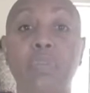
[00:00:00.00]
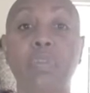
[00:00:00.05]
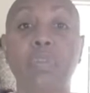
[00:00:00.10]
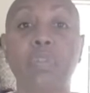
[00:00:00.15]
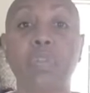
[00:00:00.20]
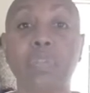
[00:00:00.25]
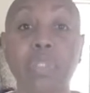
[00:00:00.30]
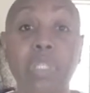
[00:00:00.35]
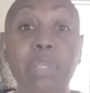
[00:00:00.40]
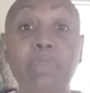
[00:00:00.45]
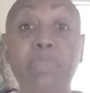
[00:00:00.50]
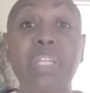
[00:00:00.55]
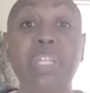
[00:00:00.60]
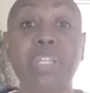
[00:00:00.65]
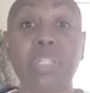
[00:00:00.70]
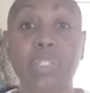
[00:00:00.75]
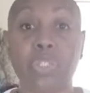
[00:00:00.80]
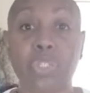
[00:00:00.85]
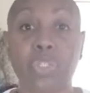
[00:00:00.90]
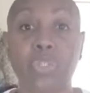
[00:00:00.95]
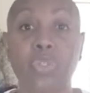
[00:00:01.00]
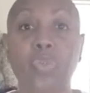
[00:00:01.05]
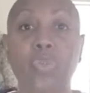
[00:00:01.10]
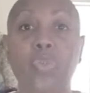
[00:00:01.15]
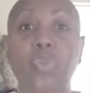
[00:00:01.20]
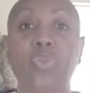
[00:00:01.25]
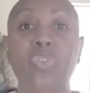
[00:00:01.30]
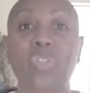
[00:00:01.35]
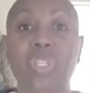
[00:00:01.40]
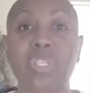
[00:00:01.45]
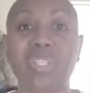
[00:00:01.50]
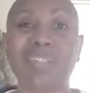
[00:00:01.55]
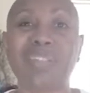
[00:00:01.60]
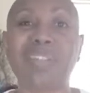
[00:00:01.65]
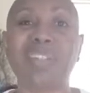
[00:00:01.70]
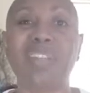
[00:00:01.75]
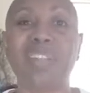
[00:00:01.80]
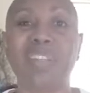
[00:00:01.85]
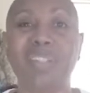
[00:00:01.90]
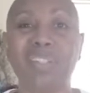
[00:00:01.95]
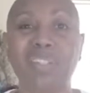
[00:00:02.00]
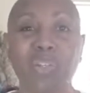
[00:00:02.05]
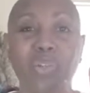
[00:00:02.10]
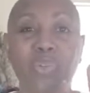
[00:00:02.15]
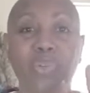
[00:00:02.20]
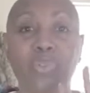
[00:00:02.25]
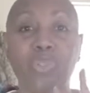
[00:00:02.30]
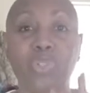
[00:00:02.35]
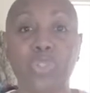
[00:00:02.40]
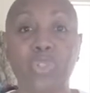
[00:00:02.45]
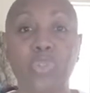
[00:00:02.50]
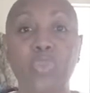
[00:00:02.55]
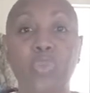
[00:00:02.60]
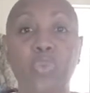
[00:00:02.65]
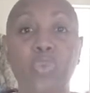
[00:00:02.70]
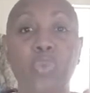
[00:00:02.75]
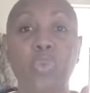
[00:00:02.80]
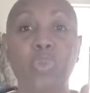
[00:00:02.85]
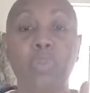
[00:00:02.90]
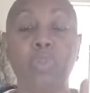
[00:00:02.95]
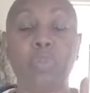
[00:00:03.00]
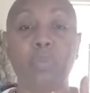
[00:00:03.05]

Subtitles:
limited to just your 2